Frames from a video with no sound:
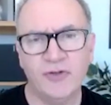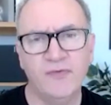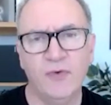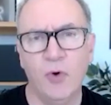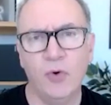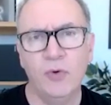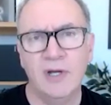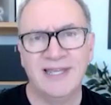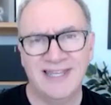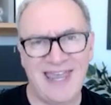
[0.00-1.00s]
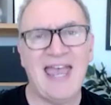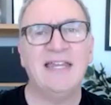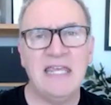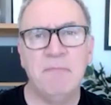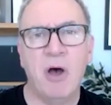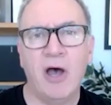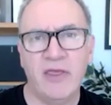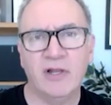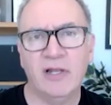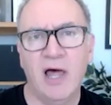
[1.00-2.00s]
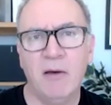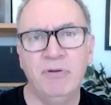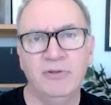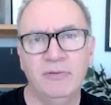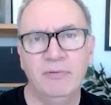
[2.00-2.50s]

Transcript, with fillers: of all, can he buy the club?